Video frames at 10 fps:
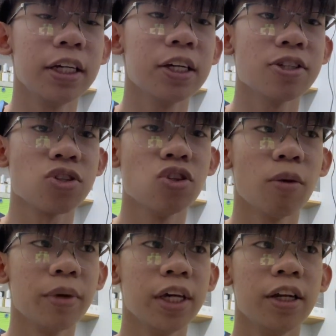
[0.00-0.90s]
it's
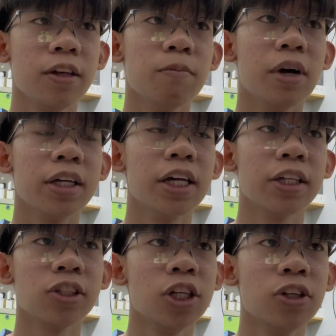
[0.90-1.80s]
dominated by
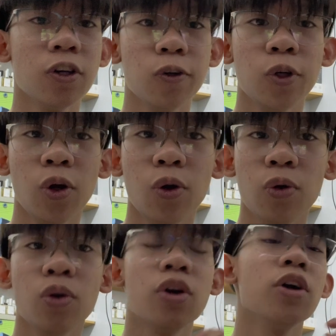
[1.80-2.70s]
that
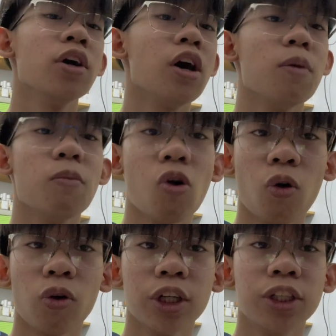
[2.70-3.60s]
Kinoto,
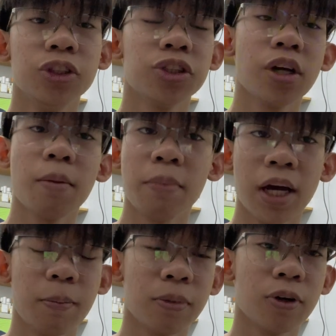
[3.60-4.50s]
orange,
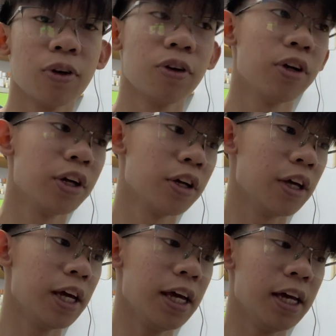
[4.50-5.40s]
pepper,
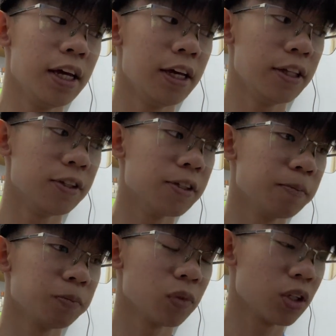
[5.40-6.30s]
and
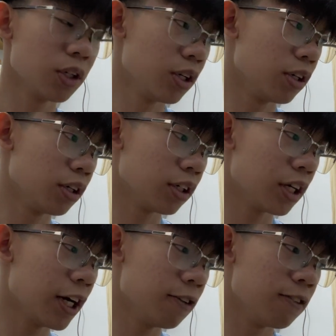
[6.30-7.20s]

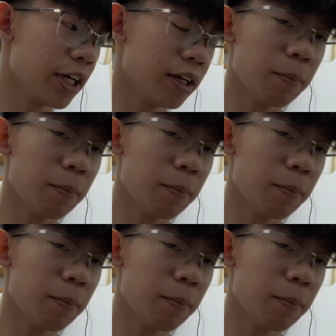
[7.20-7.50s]
kind of like